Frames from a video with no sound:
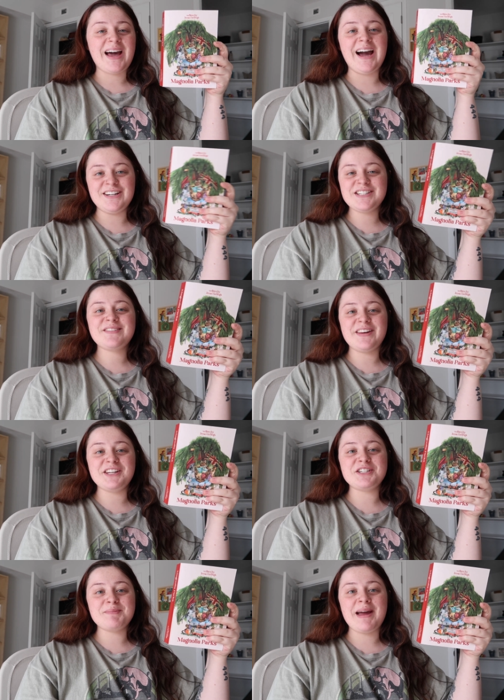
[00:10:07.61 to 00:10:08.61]
I just
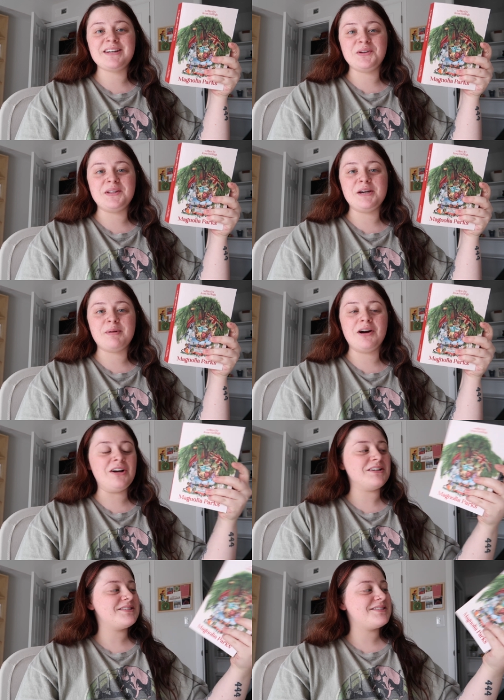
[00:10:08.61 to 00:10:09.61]
finished Magnolia
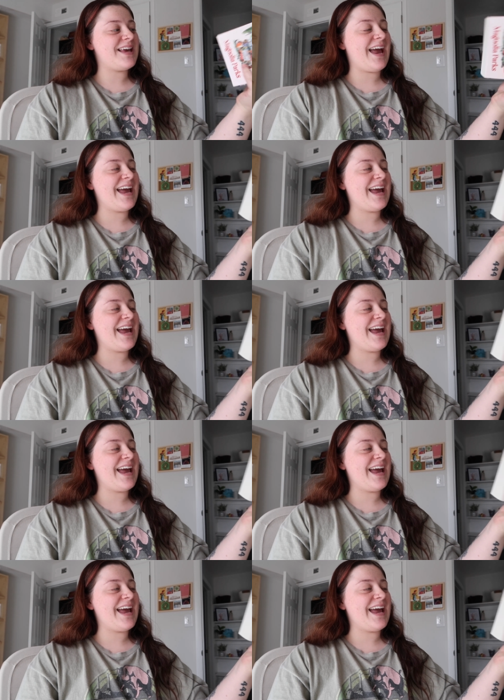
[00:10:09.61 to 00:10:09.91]
Parks.